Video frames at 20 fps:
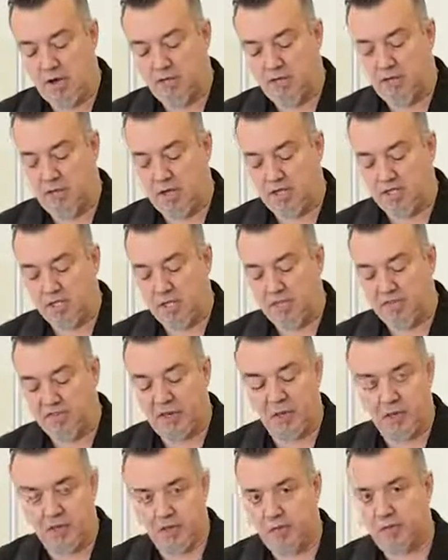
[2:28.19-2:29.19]
For myself,
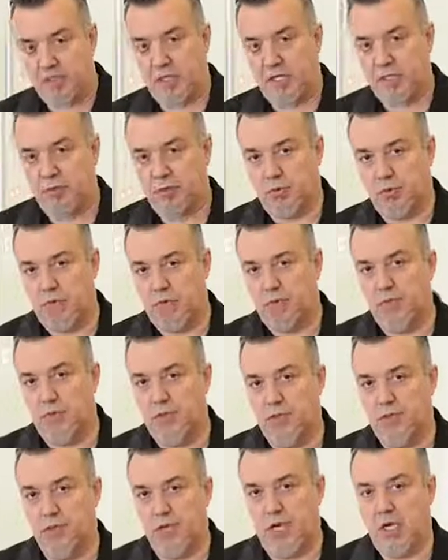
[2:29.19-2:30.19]
I use this when I'm
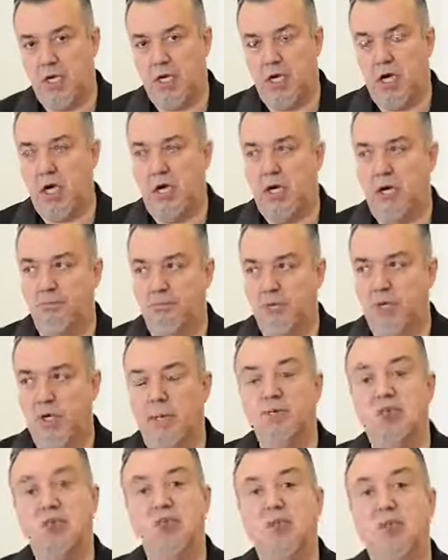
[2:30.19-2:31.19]
using, when
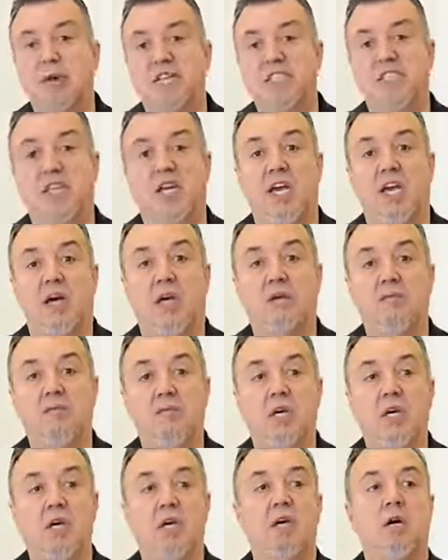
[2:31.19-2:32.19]
I'm doing men's hair.
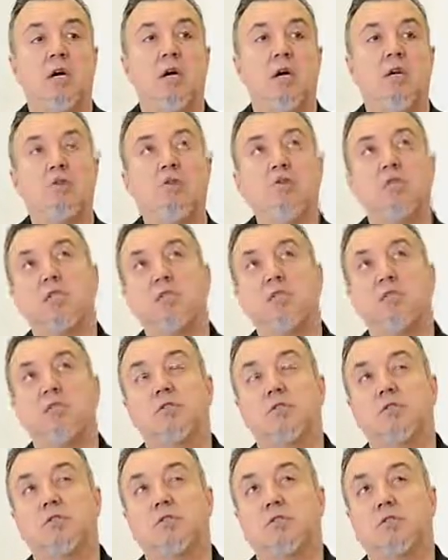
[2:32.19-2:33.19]
I use
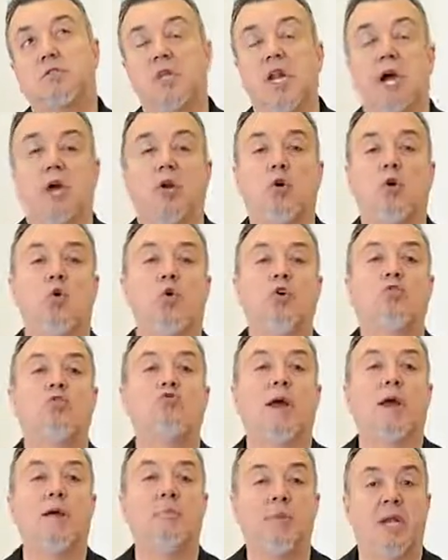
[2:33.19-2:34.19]
it to what I call
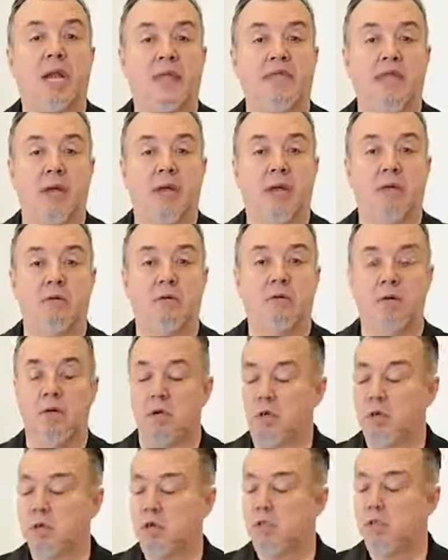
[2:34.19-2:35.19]
gray blending.
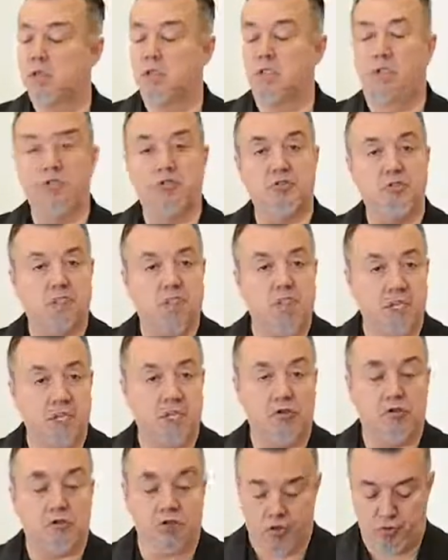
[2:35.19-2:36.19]
It's an interesting
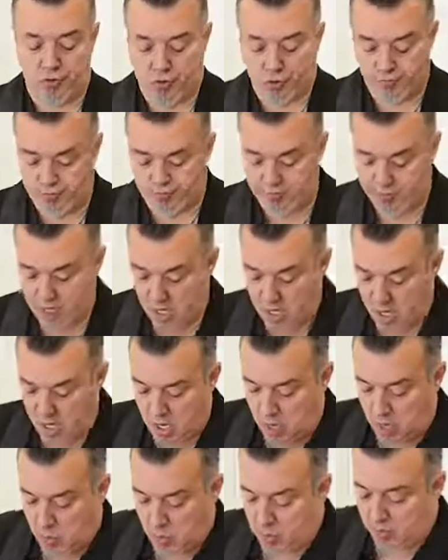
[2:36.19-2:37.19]
little tool.
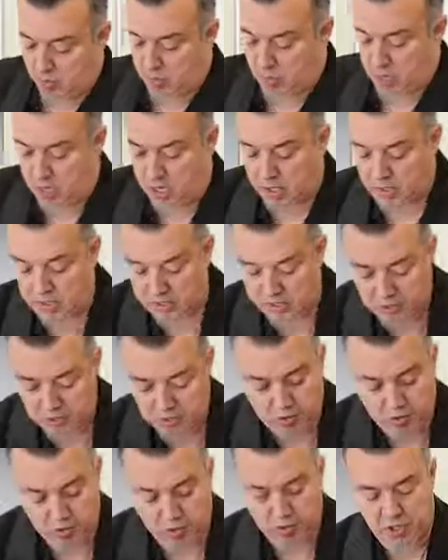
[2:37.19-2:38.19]
But, there's
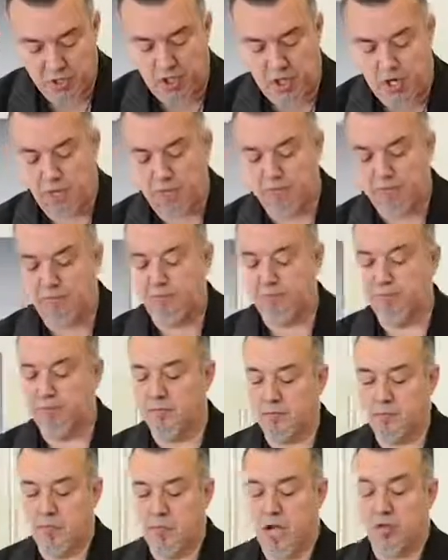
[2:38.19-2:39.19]
another one here.
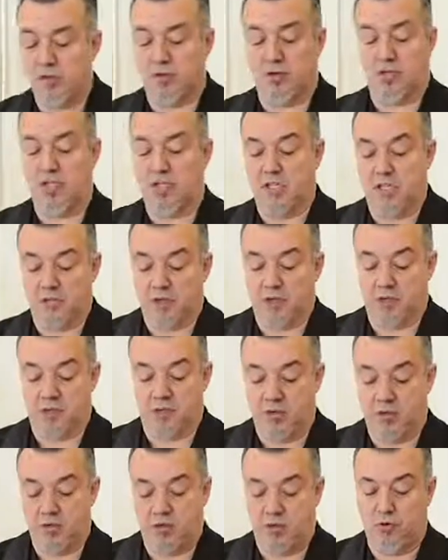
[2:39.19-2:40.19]
I thought that this was
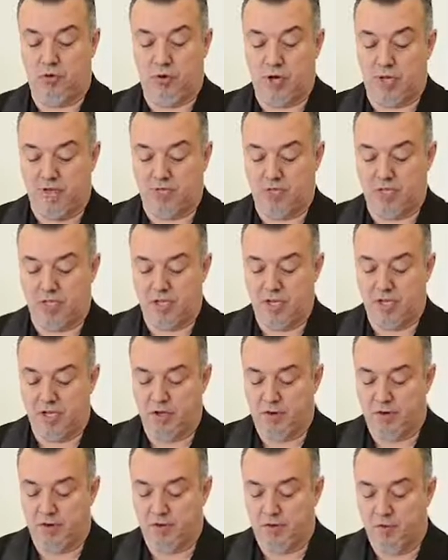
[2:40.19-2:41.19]
pretty cool, I have to tell
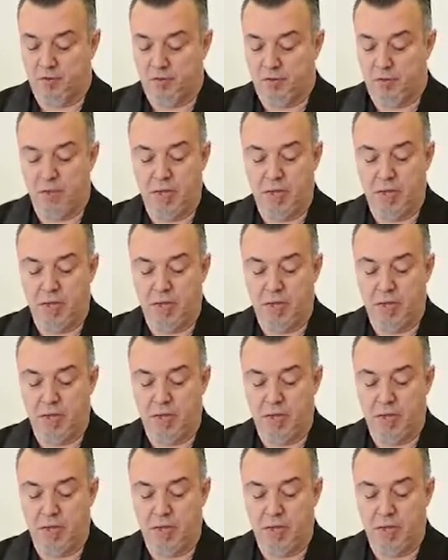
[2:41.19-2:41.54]
you the truth.